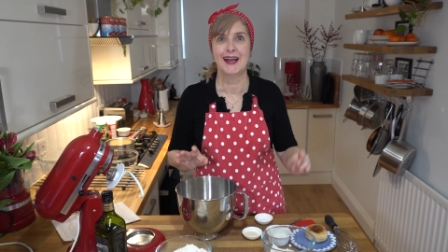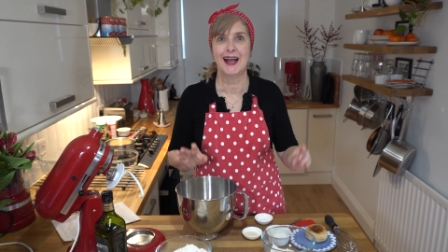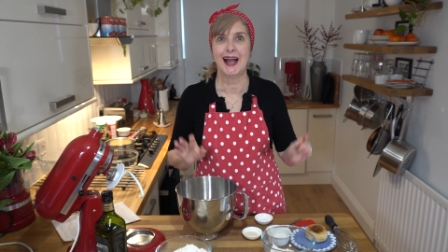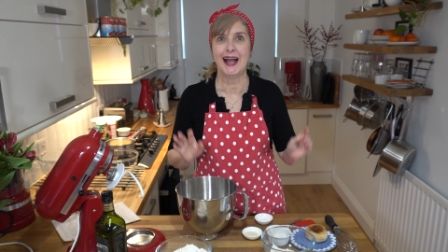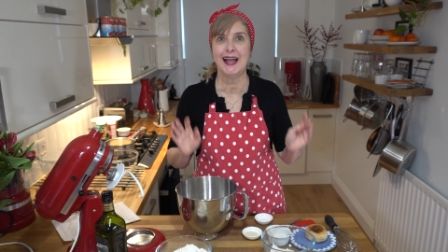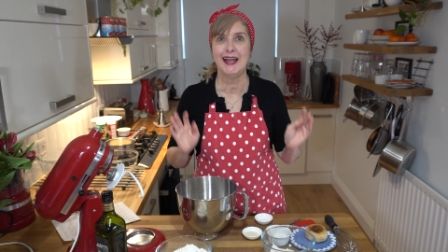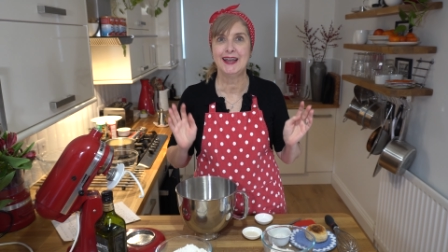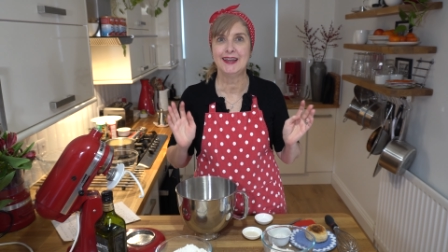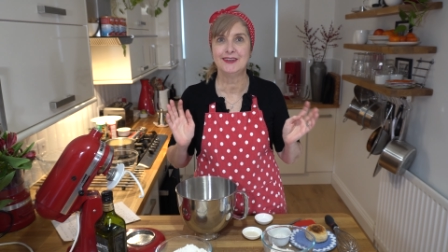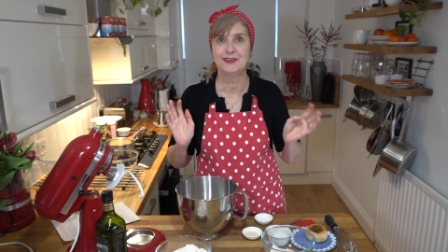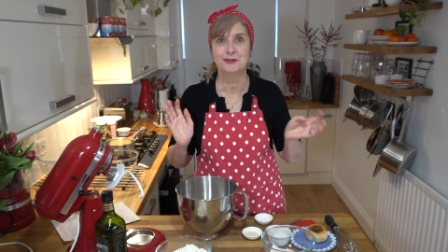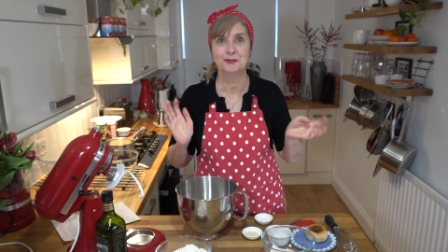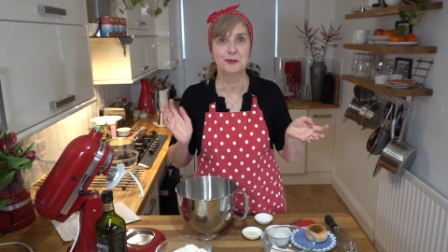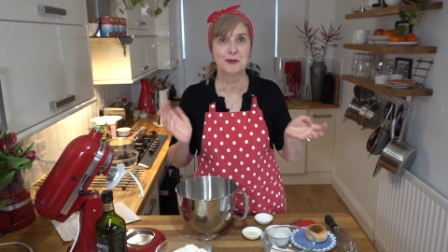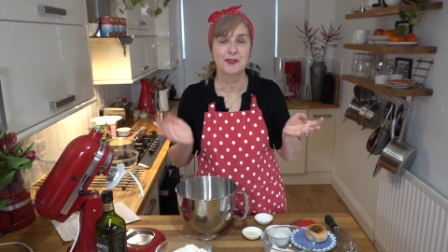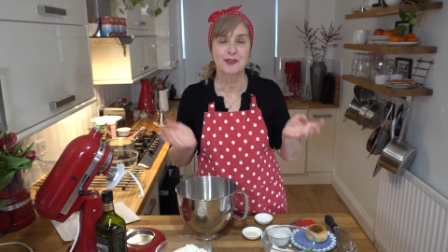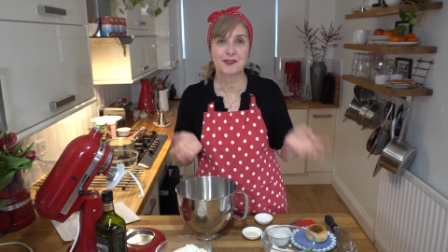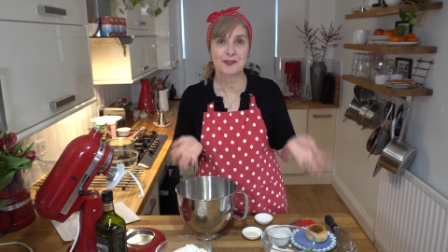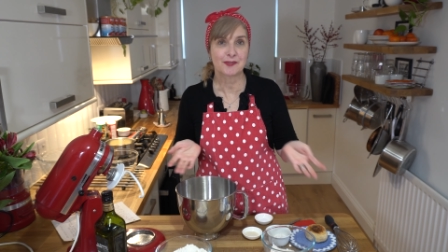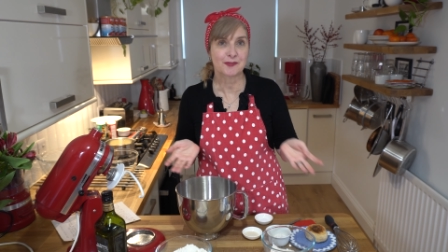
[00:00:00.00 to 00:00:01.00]
And
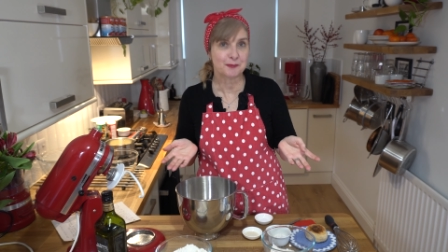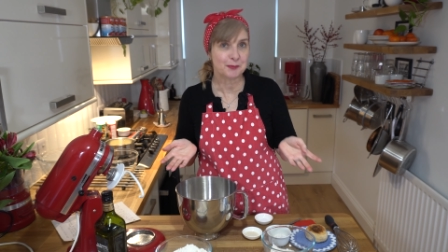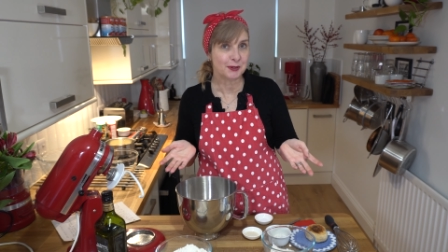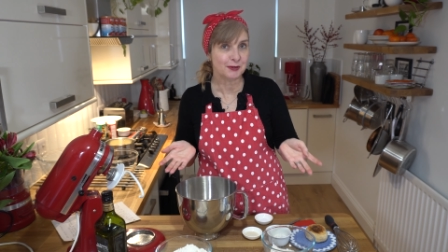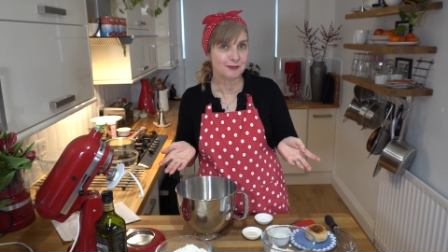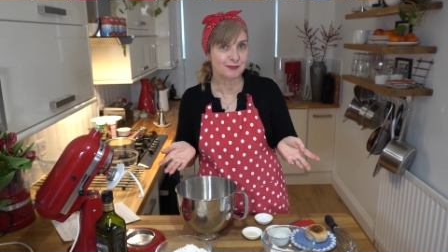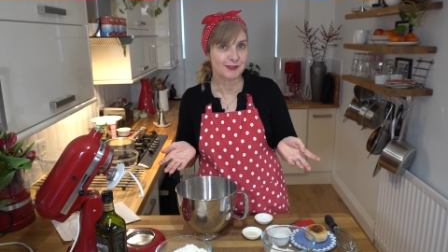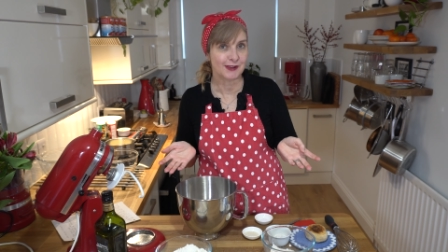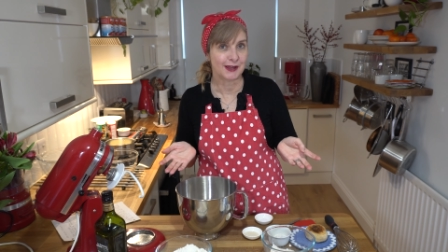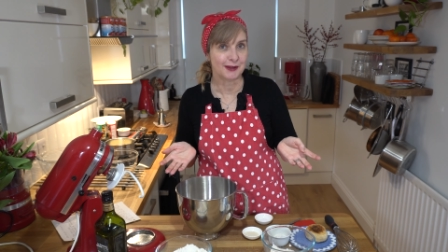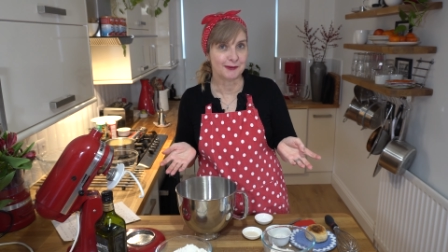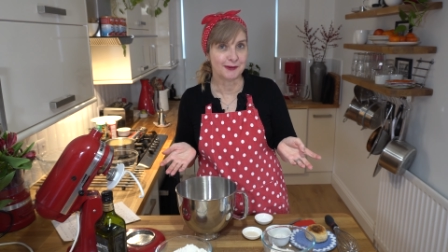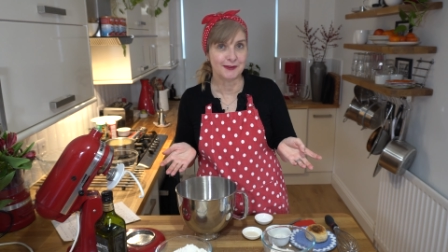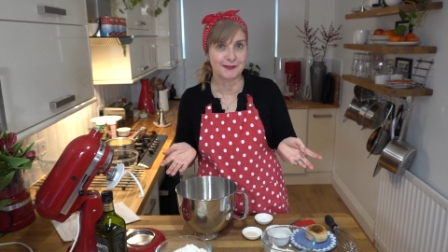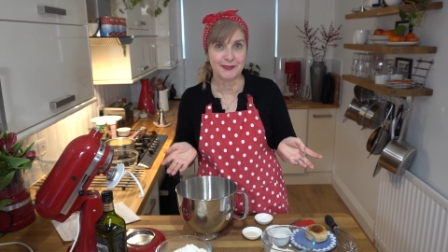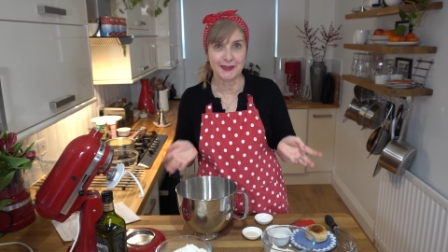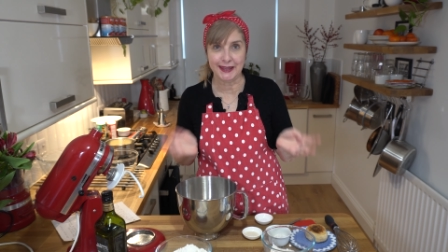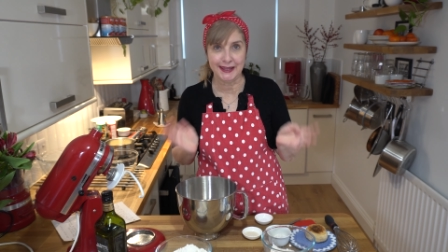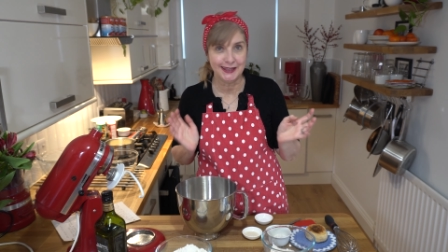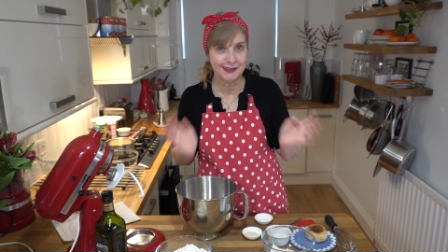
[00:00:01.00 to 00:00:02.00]
with spelt flour,
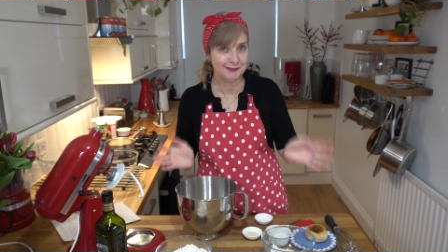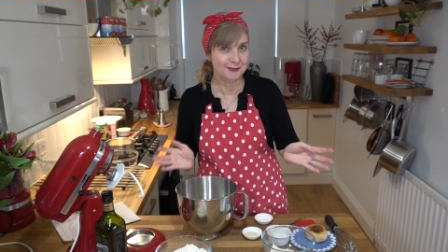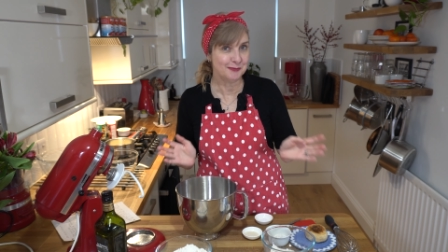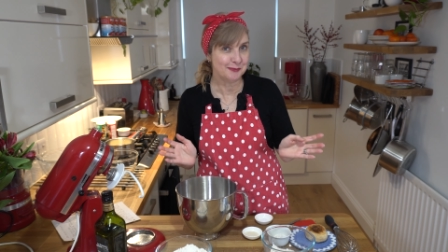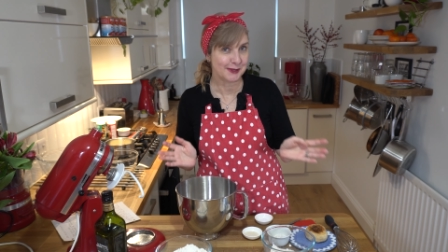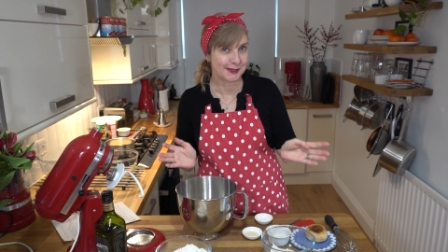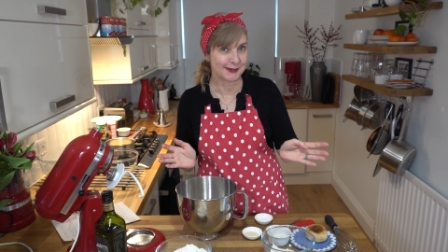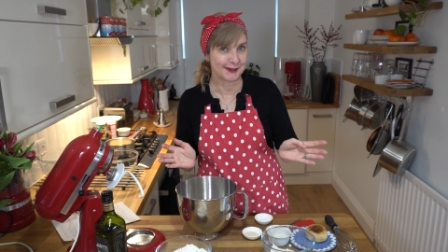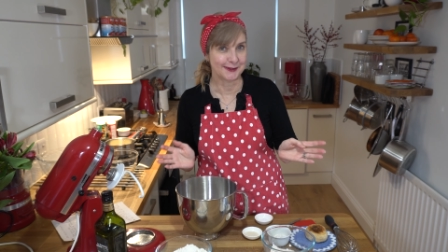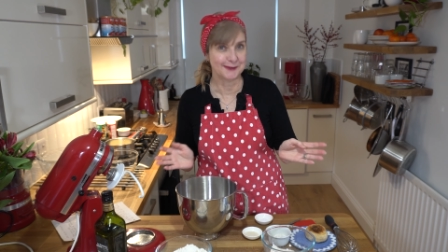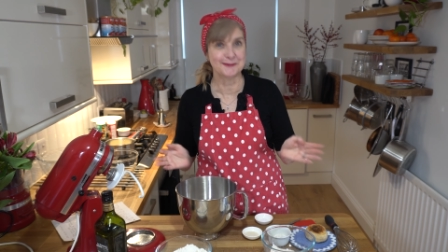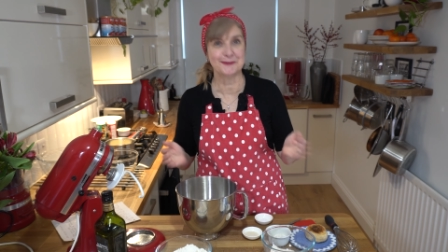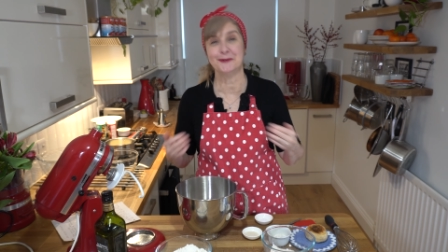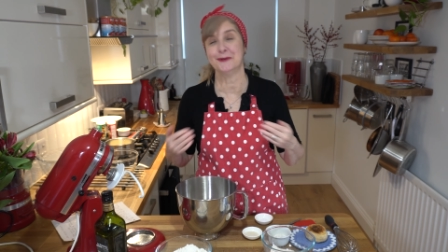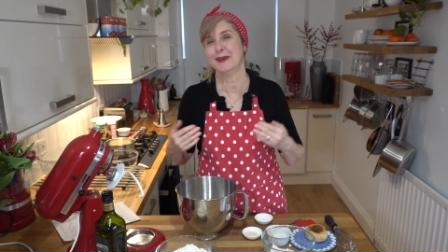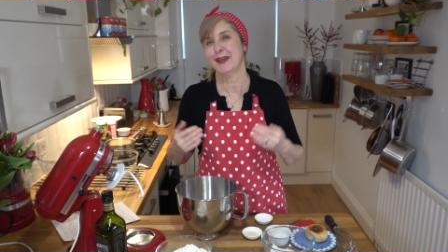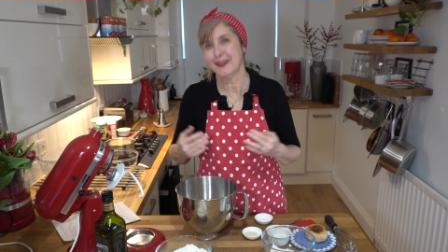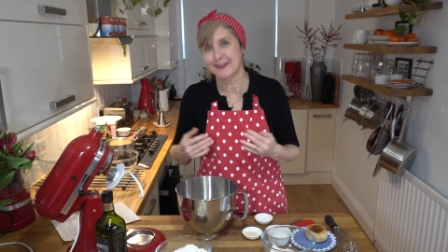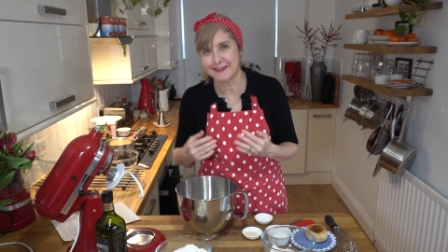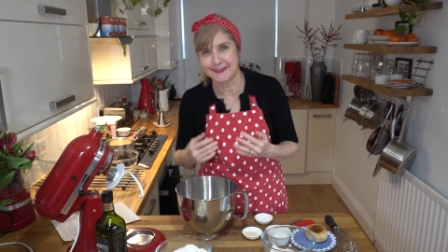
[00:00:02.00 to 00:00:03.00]
they're even better.
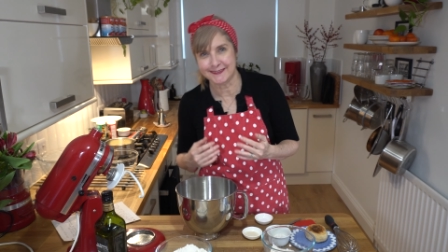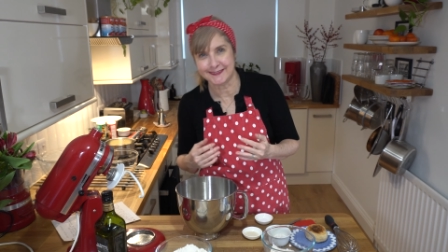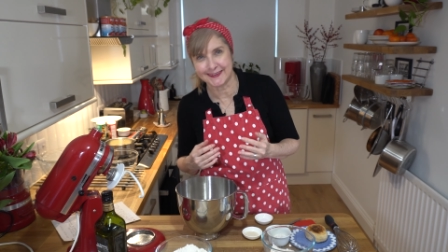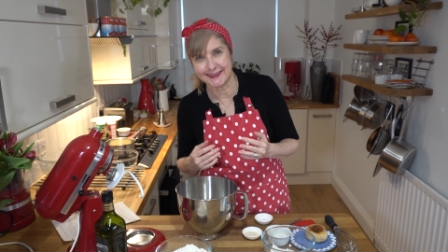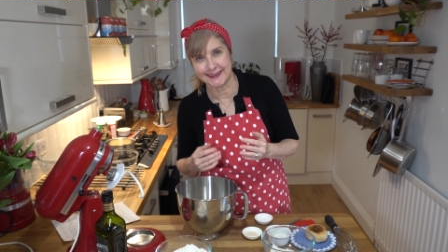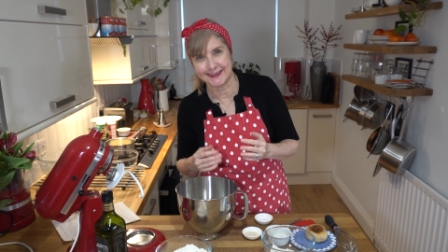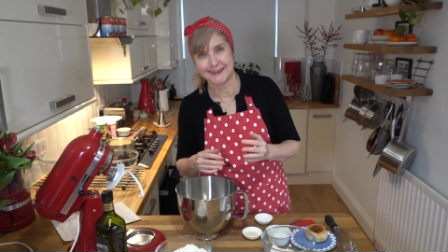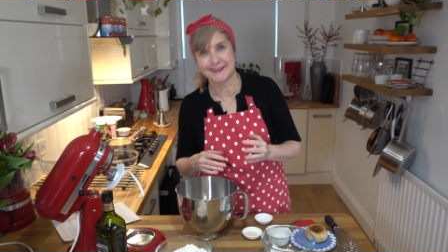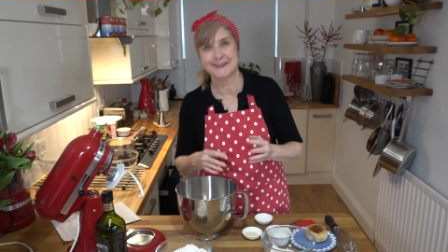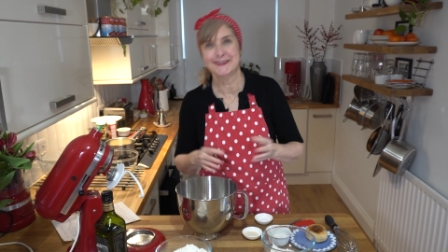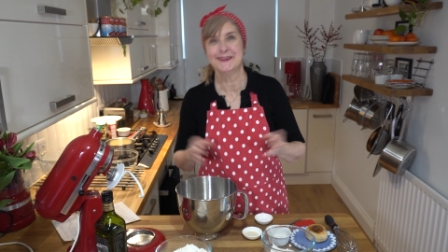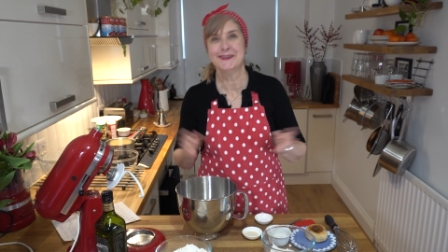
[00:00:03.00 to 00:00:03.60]
Well, I think they are.